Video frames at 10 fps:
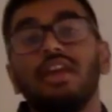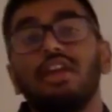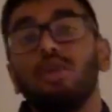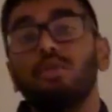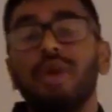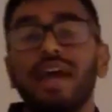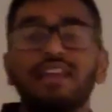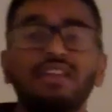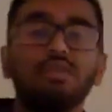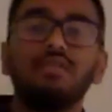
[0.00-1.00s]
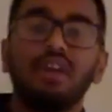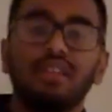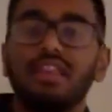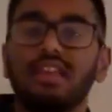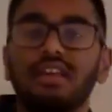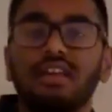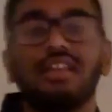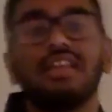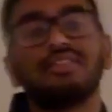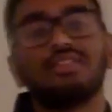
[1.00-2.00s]
You might know nothing,
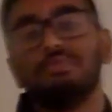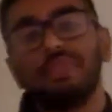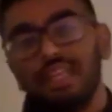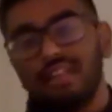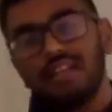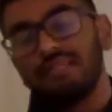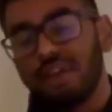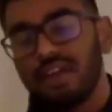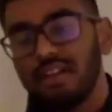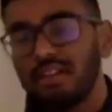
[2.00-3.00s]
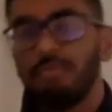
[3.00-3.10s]
and that's completely fine.